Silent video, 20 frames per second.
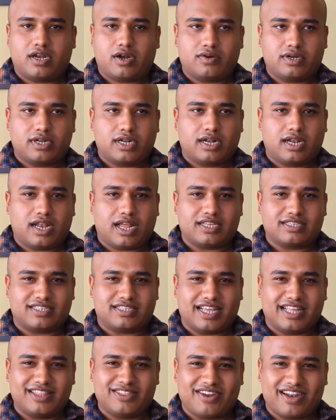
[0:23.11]
in class
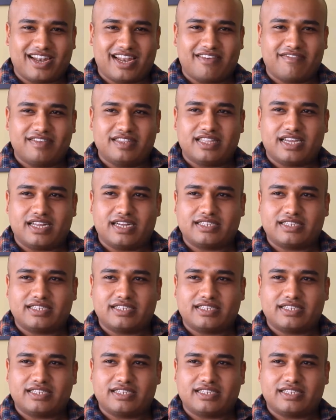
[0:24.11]
10th or 11th,